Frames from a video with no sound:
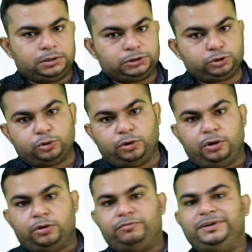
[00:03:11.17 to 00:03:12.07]
So
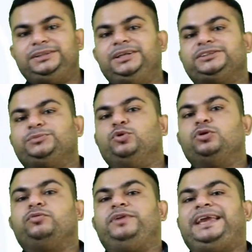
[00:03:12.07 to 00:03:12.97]
with this
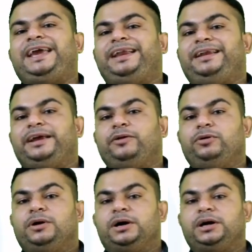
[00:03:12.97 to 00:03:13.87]
book we can have
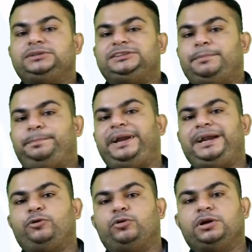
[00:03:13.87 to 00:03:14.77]
a
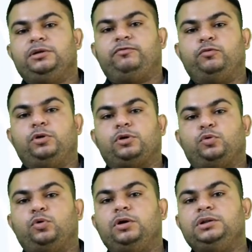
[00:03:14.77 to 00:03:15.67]
separate total
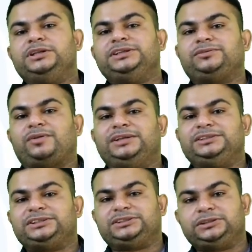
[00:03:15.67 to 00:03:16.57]
for all these
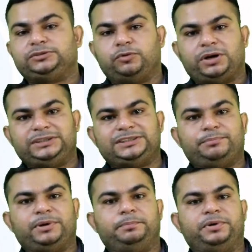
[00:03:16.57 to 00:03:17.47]
transactions, for
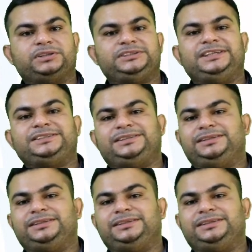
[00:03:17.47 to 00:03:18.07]
example purchase,